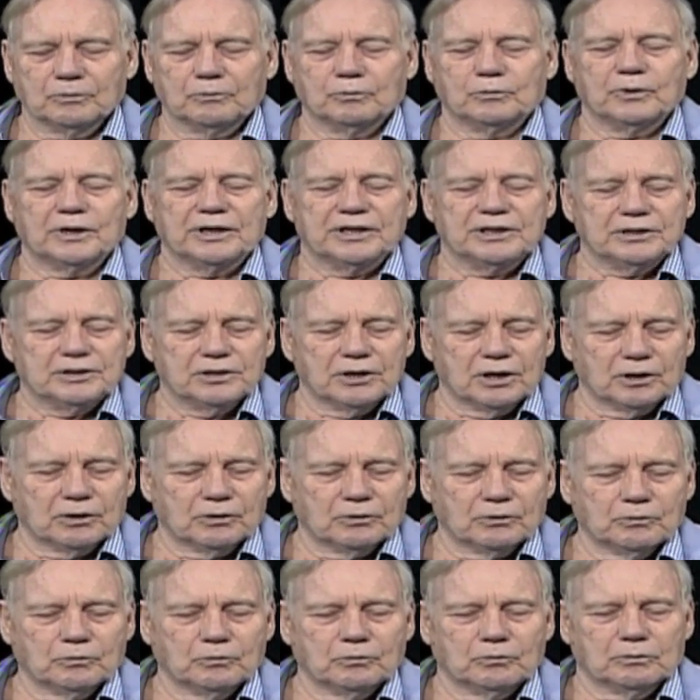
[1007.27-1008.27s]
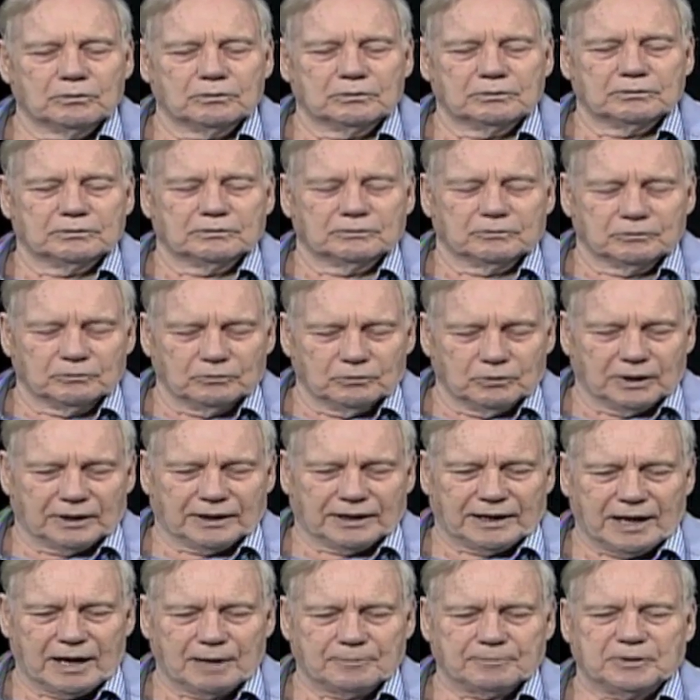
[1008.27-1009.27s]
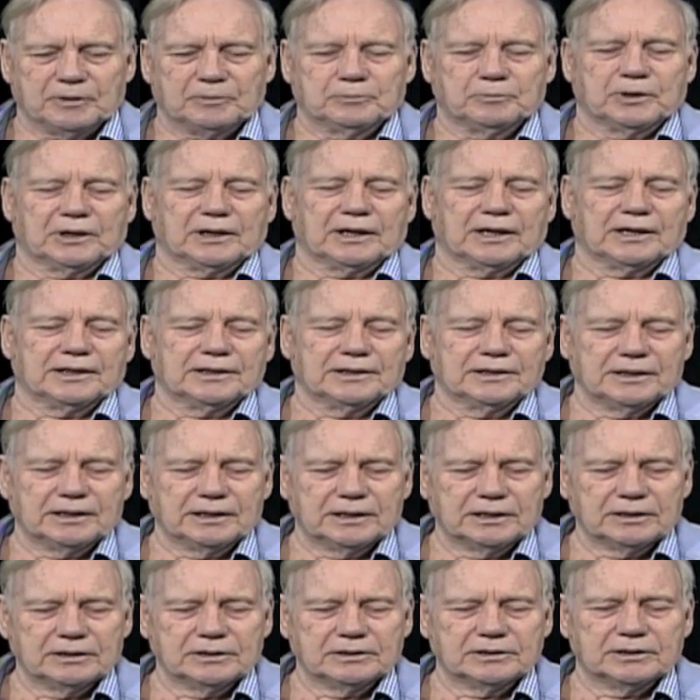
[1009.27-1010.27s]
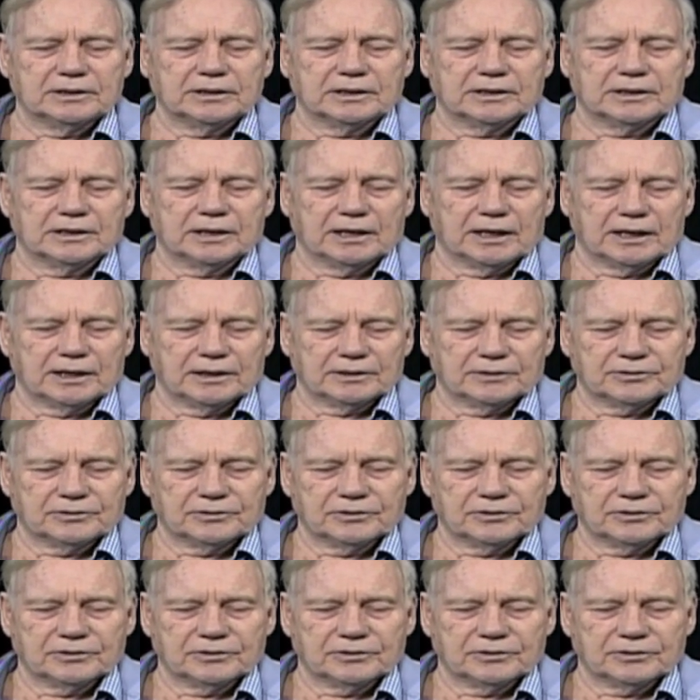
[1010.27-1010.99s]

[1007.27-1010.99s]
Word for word: we know what happened, but I need to get